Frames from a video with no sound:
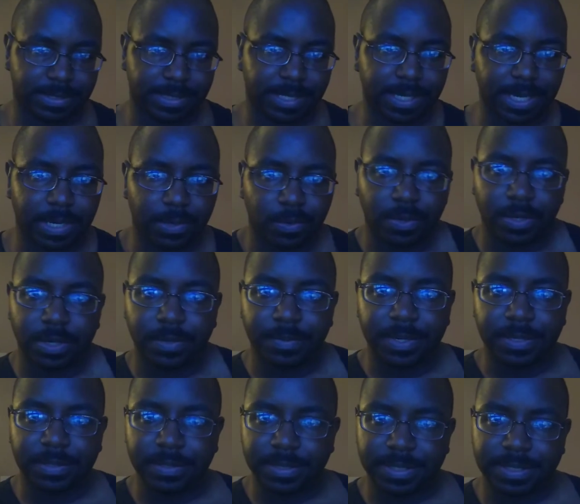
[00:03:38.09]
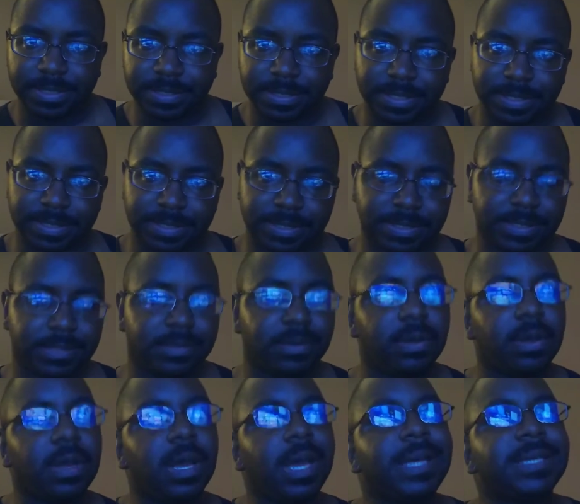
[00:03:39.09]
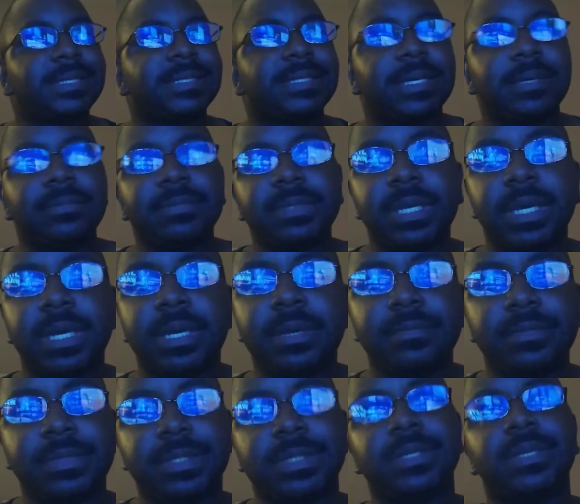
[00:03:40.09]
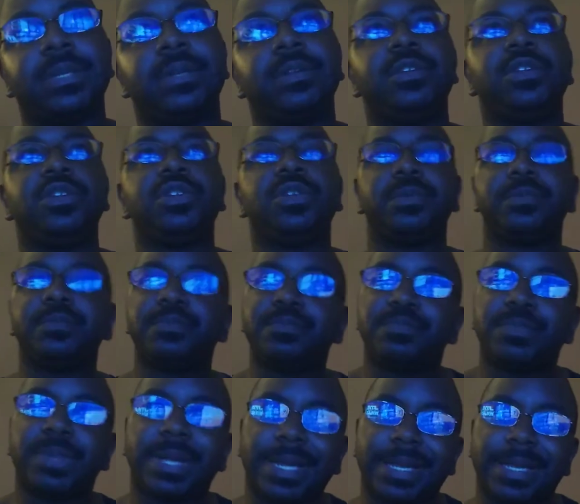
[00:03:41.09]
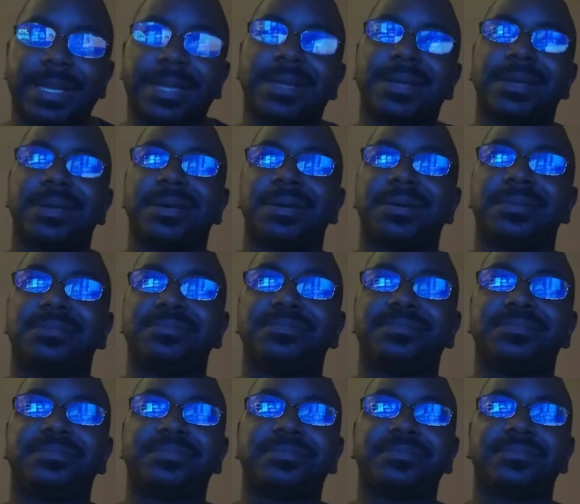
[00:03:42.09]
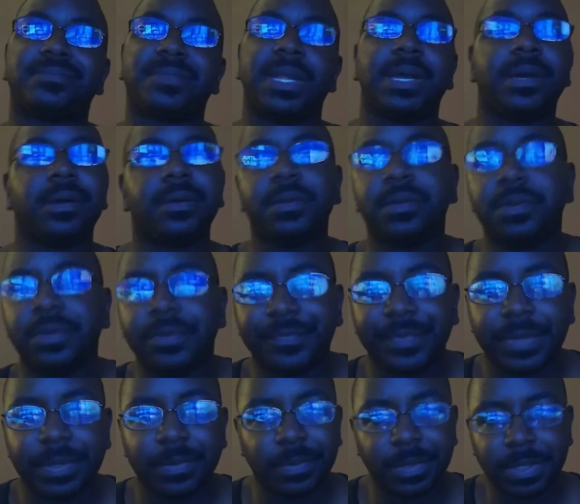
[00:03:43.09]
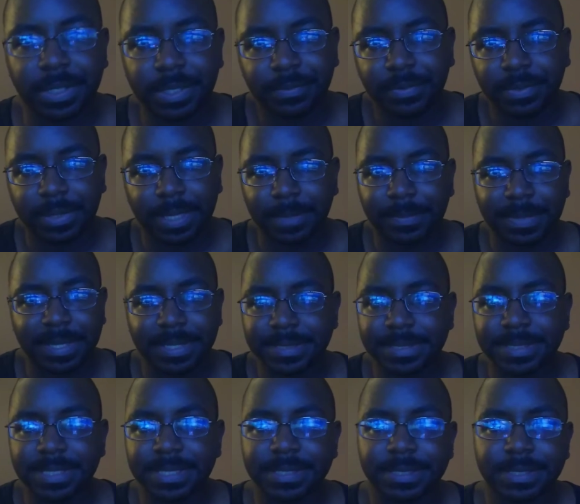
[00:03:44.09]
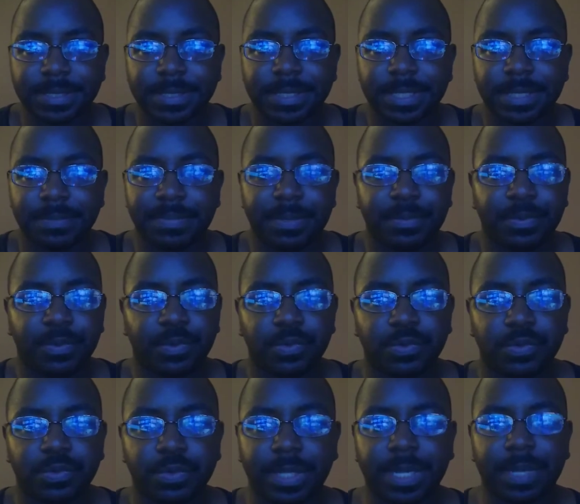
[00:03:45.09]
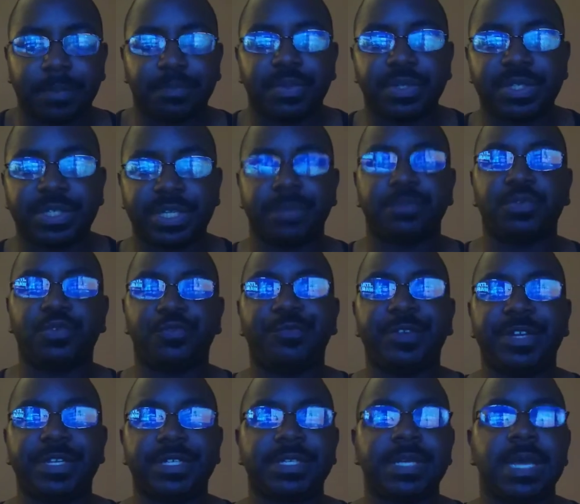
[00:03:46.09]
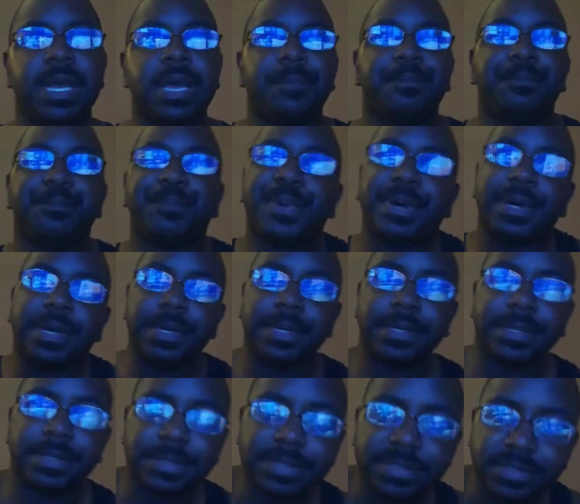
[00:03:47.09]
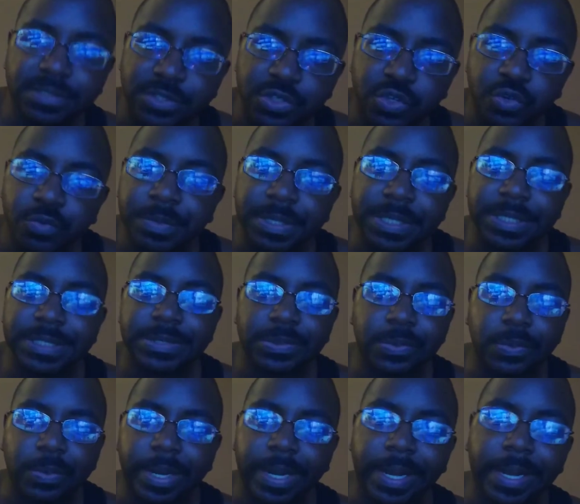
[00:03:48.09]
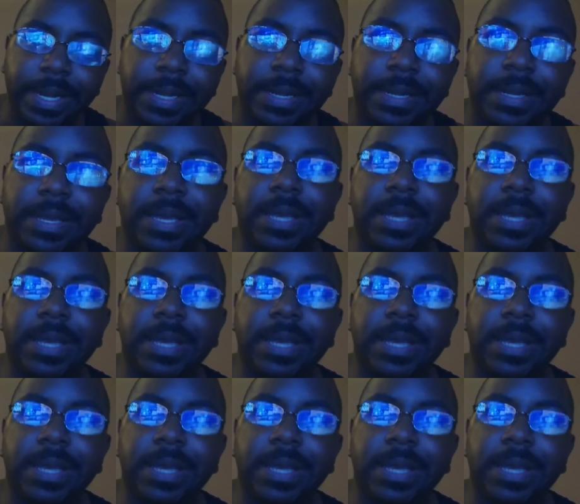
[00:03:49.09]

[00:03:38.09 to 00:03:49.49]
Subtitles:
Like I worry about this because sometimes, like I don't know if anyone ever like pays attention to like people who do like pushing movements, but too much weight